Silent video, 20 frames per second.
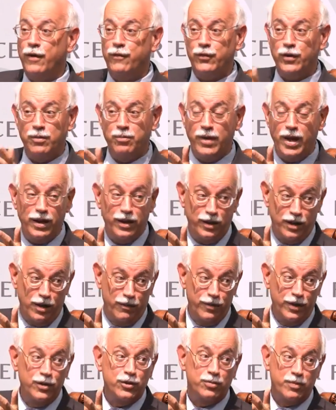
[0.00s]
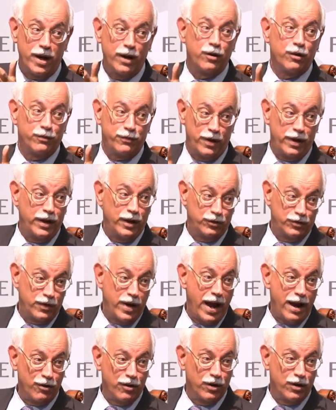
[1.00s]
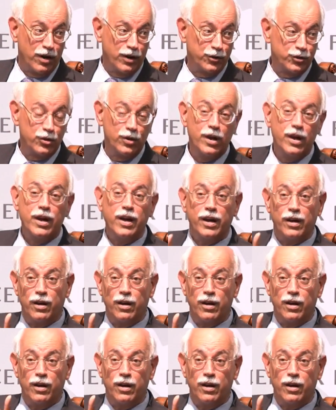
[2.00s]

50 million of it is microfinance for agriculture.